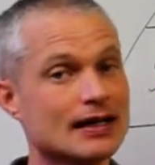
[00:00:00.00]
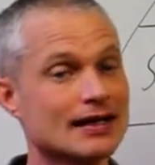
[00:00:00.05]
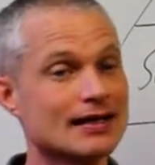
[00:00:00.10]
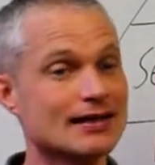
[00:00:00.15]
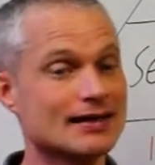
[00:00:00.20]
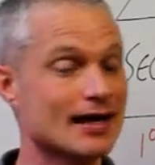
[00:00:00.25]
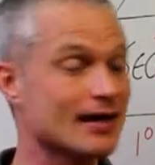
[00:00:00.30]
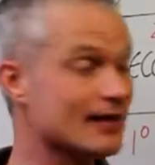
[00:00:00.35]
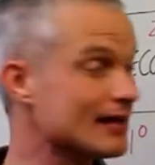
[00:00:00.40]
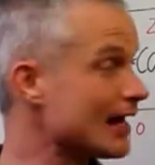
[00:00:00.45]

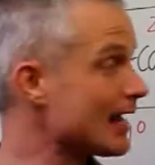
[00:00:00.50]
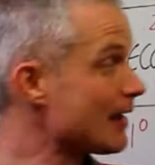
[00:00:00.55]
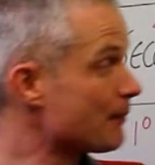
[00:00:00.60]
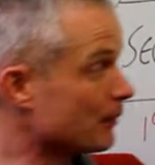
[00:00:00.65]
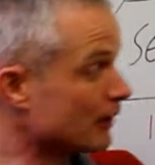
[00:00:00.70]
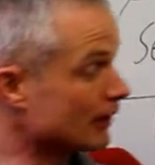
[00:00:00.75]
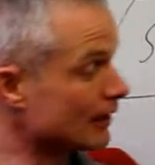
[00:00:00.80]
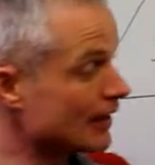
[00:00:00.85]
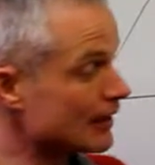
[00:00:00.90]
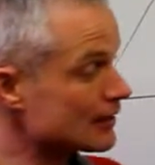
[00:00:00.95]
The other
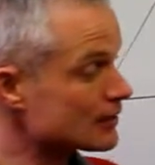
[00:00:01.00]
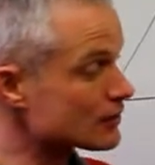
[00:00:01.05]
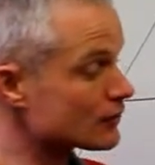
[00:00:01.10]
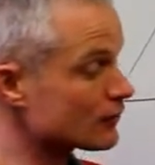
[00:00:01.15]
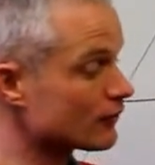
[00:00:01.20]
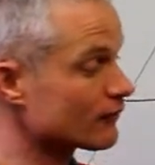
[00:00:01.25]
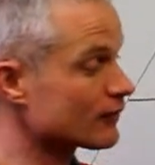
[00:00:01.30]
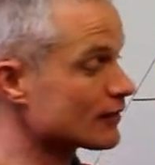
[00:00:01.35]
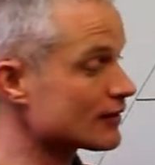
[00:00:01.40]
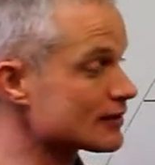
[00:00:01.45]
application
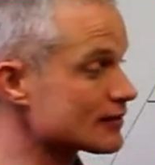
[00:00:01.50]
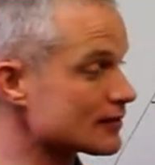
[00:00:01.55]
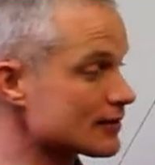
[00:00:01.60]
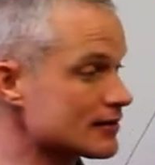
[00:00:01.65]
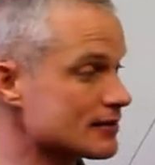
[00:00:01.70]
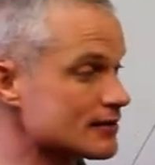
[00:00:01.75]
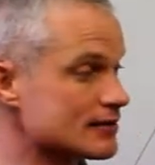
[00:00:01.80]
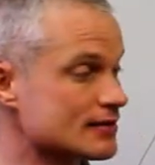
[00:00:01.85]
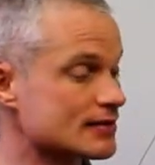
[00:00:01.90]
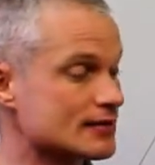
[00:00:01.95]
of this
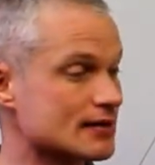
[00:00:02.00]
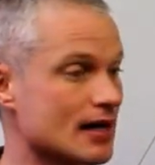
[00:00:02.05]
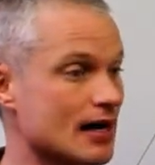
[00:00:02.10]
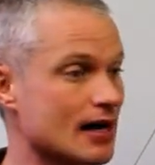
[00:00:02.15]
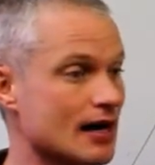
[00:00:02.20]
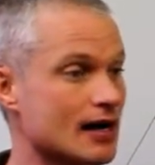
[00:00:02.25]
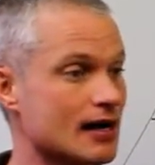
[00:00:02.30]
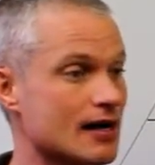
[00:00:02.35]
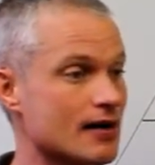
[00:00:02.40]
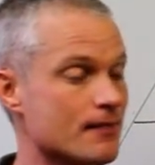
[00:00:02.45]
is
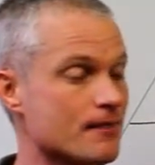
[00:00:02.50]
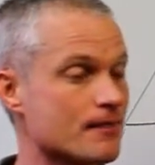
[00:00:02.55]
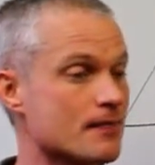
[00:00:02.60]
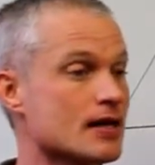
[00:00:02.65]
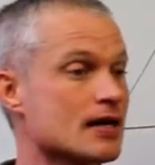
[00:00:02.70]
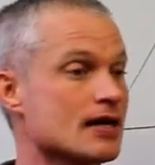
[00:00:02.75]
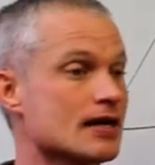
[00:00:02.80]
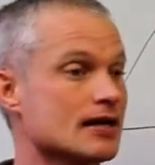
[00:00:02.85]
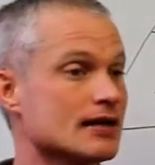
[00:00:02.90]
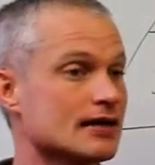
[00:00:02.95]

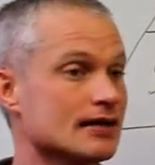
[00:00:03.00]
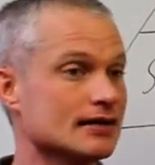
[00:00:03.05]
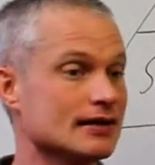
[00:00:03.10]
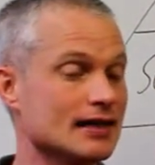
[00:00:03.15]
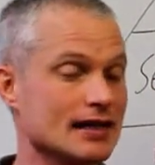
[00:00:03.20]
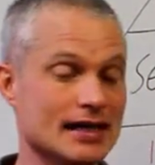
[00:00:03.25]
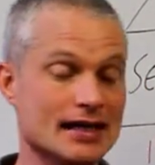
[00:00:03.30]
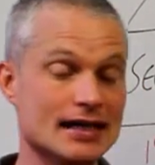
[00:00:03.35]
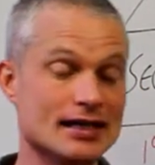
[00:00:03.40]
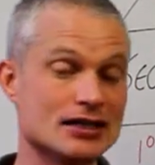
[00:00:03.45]

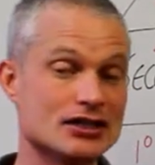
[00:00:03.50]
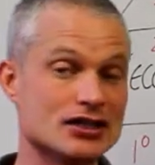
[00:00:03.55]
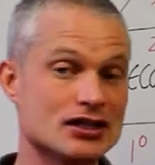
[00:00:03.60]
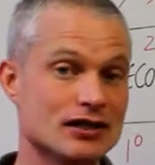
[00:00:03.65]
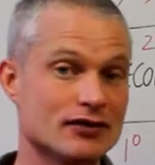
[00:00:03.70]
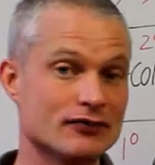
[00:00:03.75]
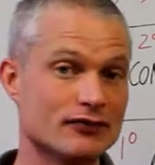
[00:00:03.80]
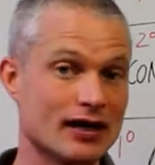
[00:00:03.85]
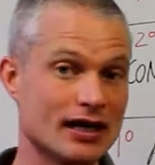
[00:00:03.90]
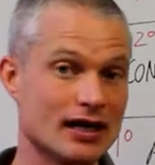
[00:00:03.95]
the energy
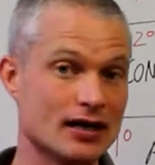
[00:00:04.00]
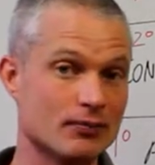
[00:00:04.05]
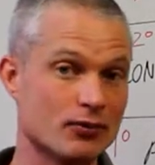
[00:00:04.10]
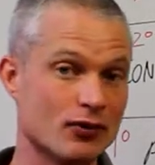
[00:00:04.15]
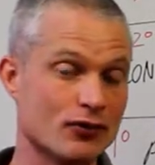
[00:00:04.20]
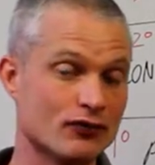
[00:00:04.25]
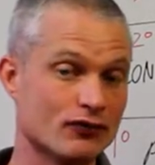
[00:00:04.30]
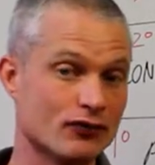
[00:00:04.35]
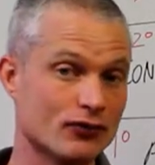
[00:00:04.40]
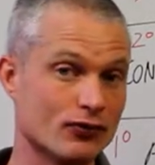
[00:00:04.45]

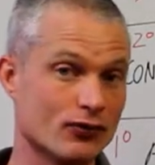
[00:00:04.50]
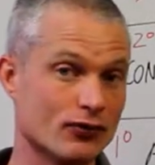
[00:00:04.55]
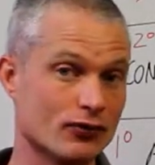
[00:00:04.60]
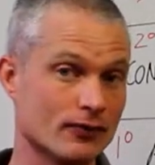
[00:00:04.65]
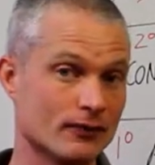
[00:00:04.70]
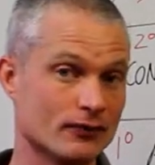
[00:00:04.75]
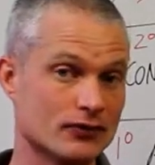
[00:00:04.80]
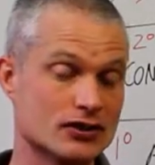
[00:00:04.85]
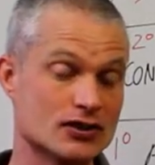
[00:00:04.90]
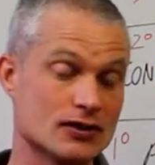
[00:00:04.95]
available
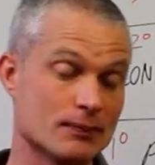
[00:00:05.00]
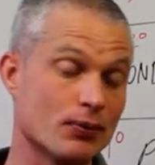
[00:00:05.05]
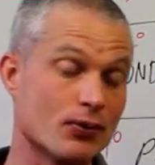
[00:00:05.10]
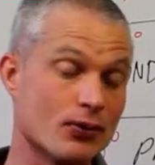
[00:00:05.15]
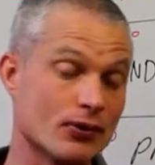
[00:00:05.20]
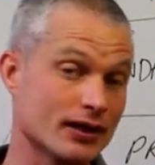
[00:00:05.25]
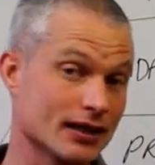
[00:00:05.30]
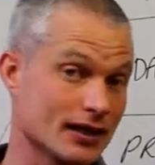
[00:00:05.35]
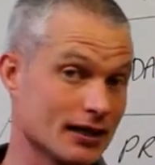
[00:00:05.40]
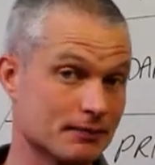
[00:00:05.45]
for
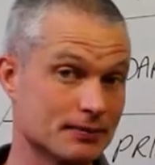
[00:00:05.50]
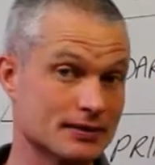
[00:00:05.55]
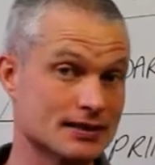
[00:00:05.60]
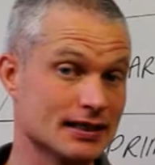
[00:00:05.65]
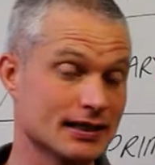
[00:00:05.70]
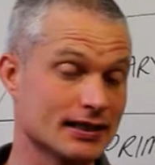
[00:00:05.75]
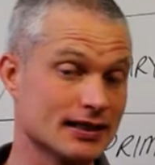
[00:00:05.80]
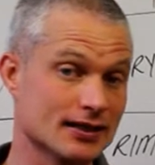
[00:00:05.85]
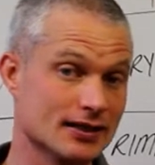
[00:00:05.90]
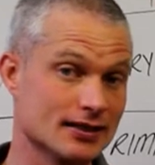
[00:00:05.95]
supporting a
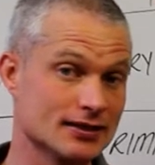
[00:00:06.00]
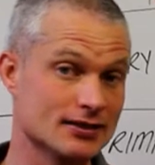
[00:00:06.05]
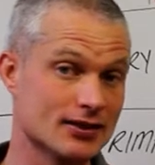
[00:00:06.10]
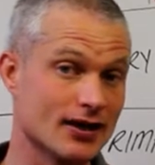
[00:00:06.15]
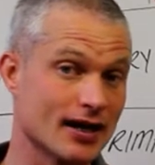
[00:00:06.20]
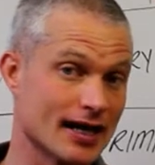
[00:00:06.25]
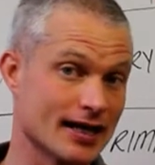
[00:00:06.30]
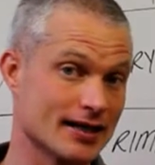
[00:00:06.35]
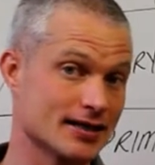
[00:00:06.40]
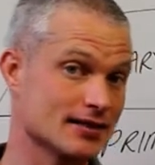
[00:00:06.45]
particular
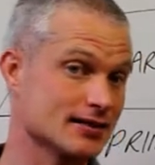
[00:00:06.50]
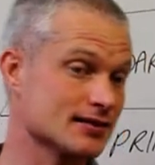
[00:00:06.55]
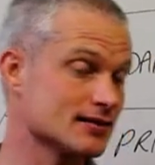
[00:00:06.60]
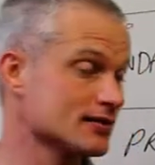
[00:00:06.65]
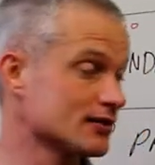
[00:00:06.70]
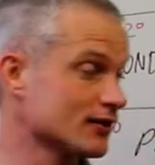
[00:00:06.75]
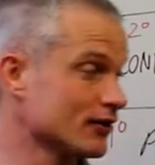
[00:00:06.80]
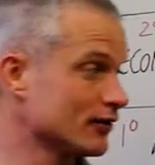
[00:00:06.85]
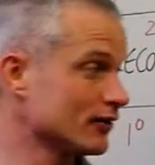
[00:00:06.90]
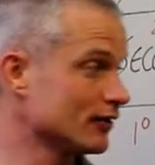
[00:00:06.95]
diet.
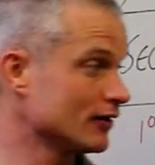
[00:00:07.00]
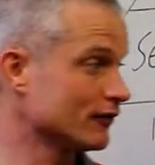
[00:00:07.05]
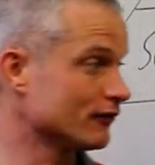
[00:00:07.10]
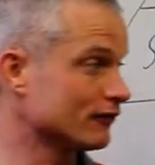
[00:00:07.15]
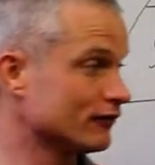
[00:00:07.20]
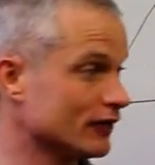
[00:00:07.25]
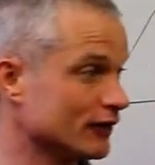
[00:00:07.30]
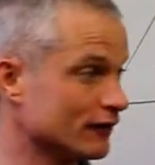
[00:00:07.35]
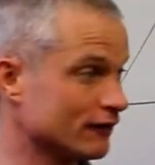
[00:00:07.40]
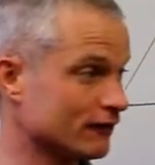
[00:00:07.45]
So
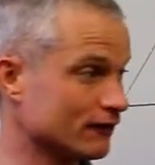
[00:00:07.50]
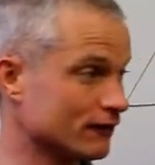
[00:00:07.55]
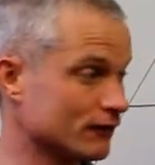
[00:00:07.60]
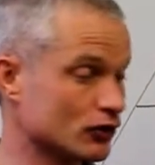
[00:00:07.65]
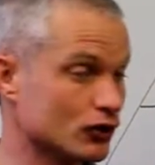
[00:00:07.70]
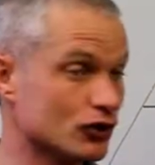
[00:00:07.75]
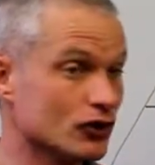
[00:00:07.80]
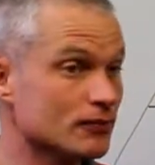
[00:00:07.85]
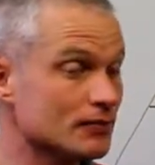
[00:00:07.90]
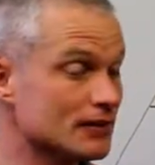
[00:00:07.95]
if
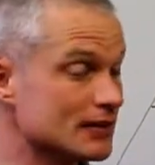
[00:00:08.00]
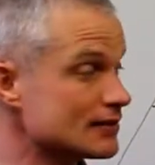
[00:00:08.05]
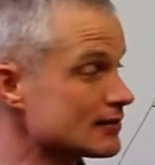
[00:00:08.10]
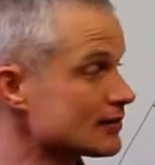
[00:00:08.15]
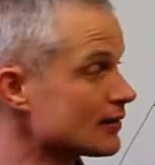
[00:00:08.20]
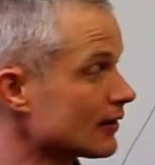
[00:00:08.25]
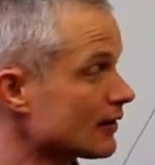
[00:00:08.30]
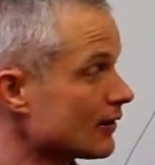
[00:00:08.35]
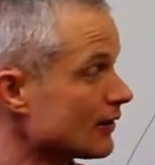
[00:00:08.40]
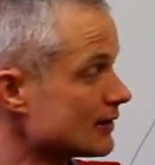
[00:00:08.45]
humans
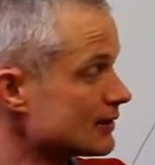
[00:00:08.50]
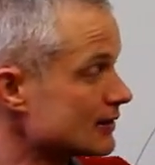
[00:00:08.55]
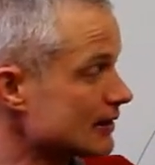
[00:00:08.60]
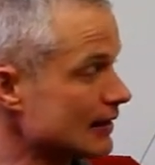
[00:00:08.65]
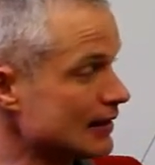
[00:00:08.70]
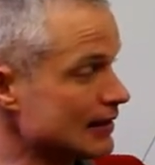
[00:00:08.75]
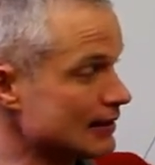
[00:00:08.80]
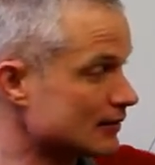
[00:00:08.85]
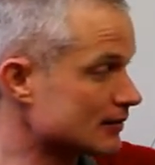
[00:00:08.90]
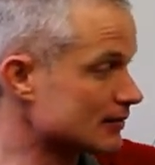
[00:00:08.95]
are going to
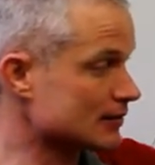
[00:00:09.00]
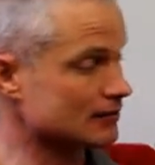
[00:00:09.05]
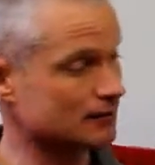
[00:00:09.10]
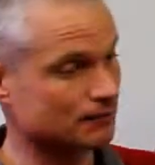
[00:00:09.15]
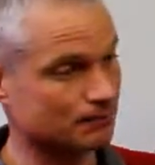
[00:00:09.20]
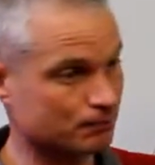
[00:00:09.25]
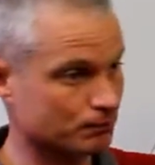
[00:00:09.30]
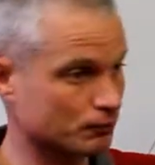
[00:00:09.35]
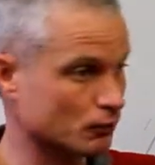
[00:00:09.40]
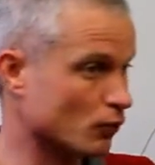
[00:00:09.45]
eat
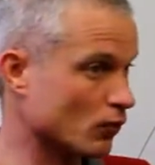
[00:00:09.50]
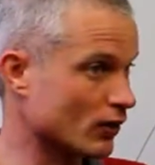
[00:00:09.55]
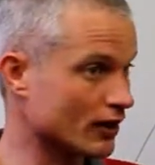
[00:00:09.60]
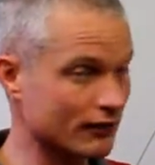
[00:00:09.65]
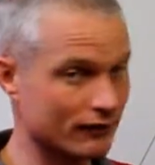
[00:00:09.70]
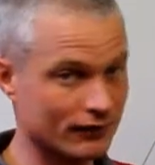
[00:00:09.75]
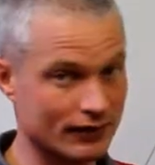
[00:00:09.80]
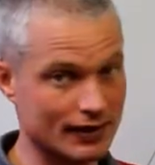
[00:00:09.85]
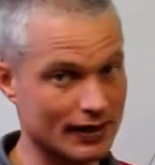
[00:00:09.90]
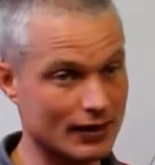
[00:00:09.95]

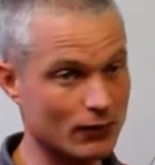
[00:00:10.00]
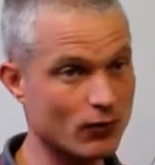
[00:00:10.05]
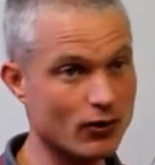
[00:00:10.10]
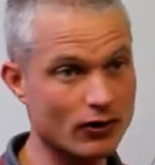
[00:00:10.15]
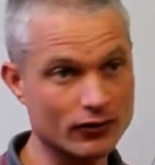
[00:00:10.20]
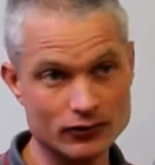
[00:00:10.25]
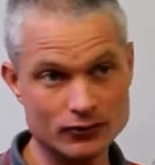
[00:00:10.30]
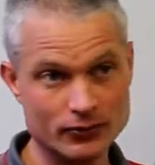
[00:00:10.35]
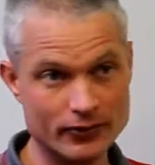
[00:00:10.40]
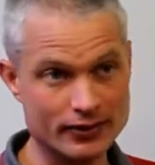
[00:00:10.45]
whatever they
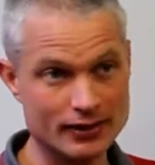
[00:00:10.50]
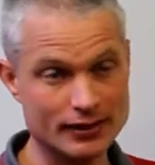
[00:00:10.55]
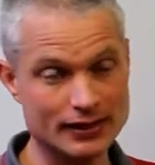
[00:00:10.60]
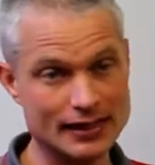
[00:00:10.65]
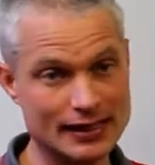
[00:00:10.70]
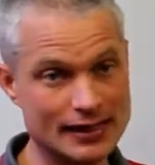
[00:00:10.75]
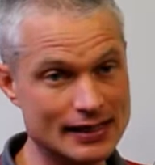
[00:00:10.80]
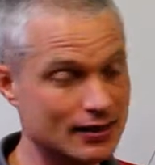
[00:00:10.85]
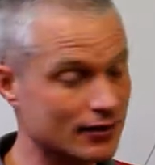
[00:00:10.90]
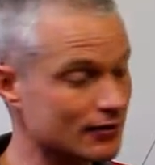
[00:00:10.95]
want within
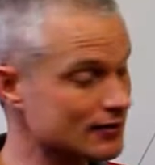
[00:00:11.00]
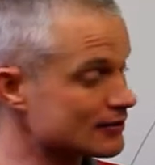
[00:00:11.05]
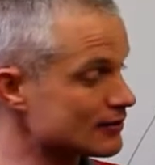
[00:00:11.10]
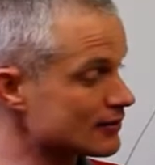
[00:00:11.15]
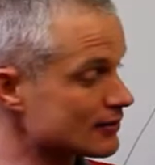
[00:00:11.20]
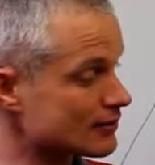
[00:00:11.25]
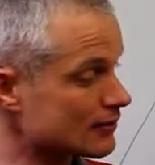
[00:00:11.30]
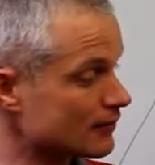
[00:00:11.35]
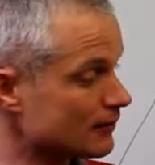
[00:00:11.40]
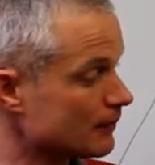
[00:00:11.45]
an
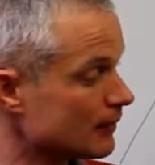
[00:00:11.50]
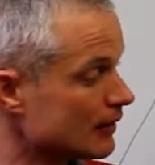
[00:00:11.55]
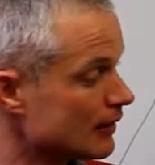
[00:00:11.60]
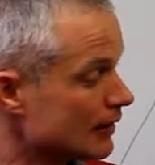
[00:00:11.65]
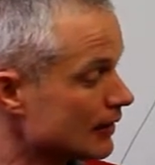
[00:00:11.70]
ecosystem,